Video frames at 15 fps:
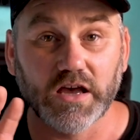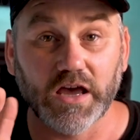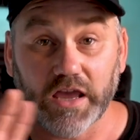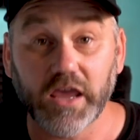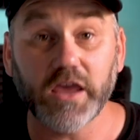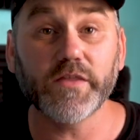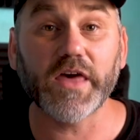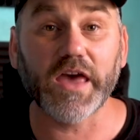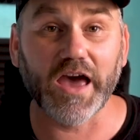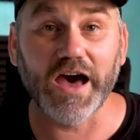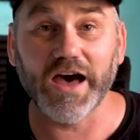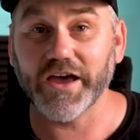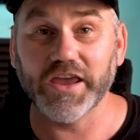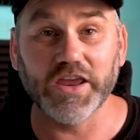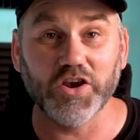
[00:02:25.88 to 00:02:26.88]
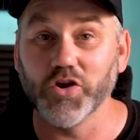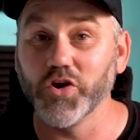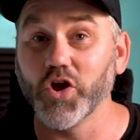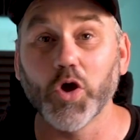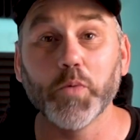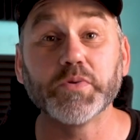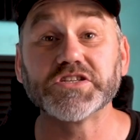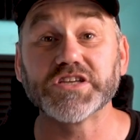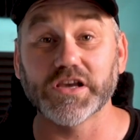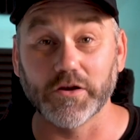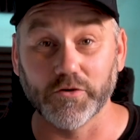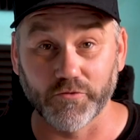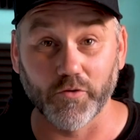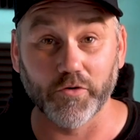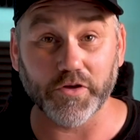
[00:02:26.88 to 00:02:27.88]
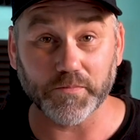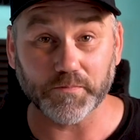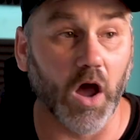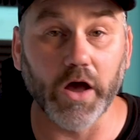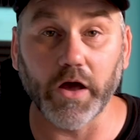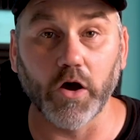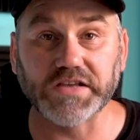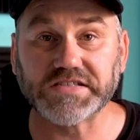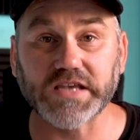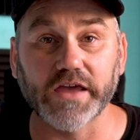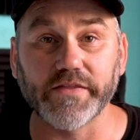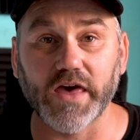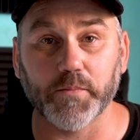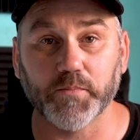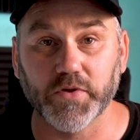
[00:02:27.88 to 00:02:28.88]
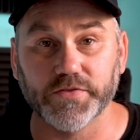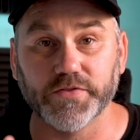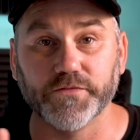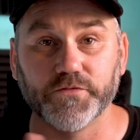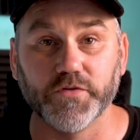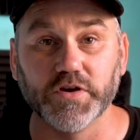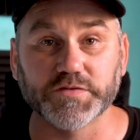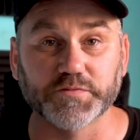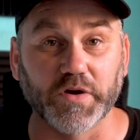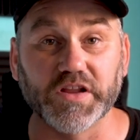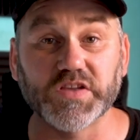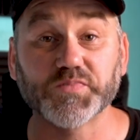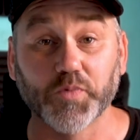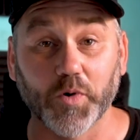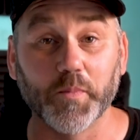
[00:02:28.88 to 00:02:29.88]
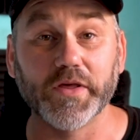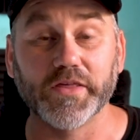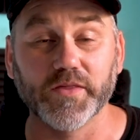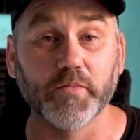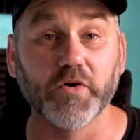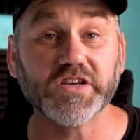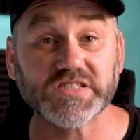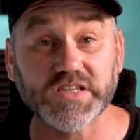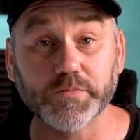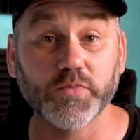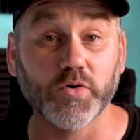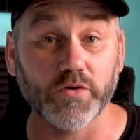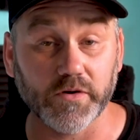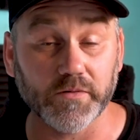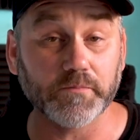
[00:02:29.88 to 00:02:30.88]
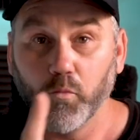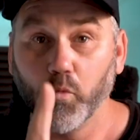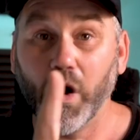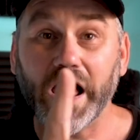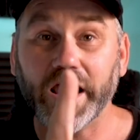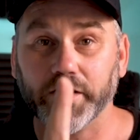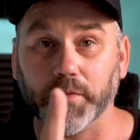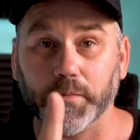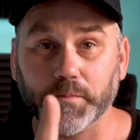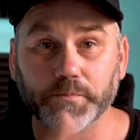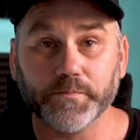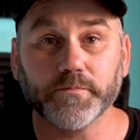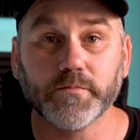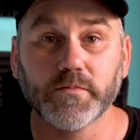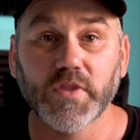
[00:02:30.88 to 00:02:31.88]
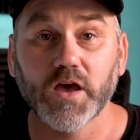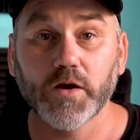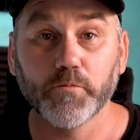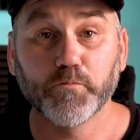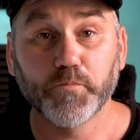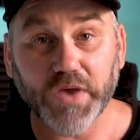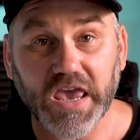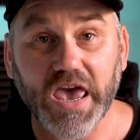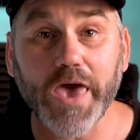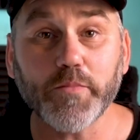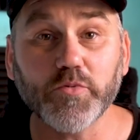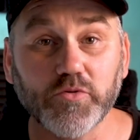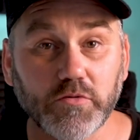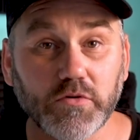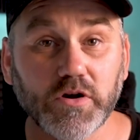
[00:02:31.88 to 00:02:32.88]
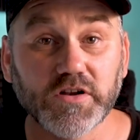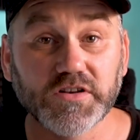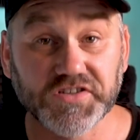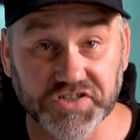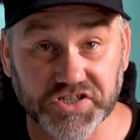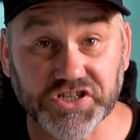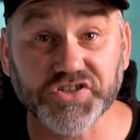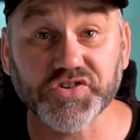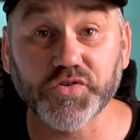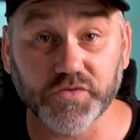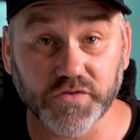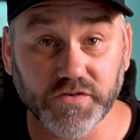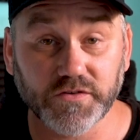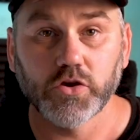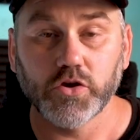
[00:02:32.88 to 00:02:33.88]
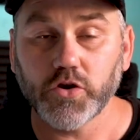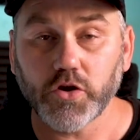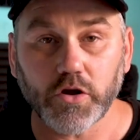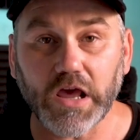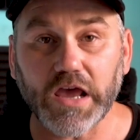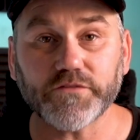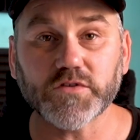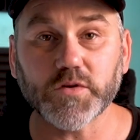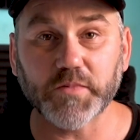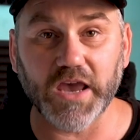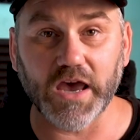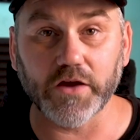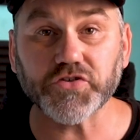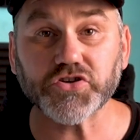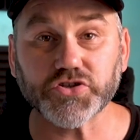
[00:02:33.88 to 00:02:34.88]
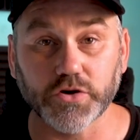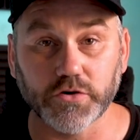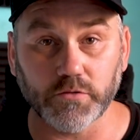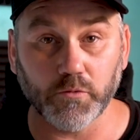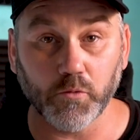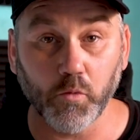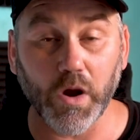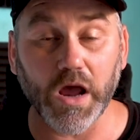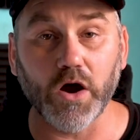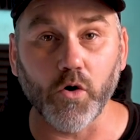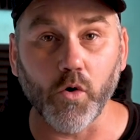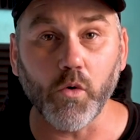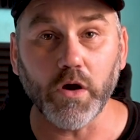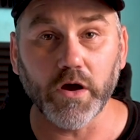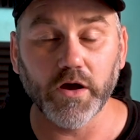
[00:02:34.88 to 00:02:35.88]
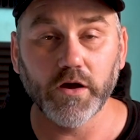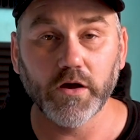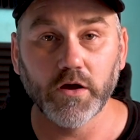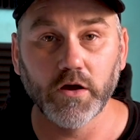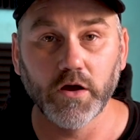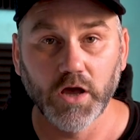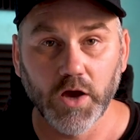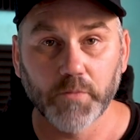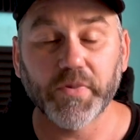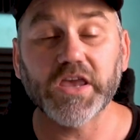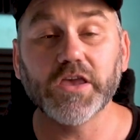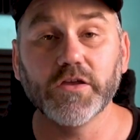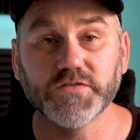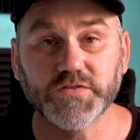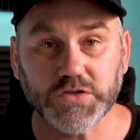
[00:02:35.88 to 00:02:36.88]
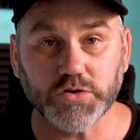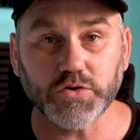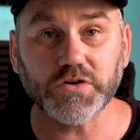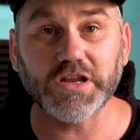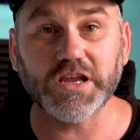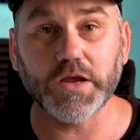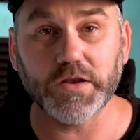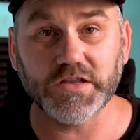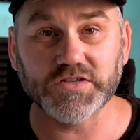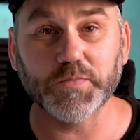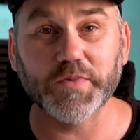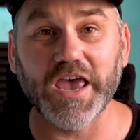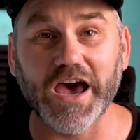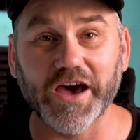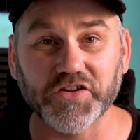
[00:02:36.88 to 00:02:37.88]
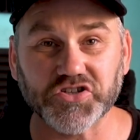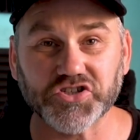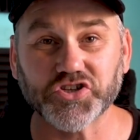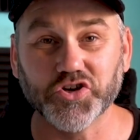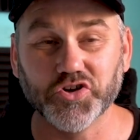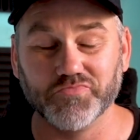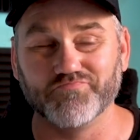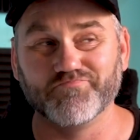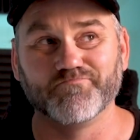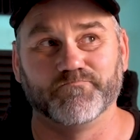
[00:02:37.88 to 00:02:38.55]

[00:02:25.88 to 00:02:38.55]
here they are in no particular order. I say that, but the first one is probably the most important. 1. Be able to shoot. You don't have to be able to shoot well, but you do need to be able to shoot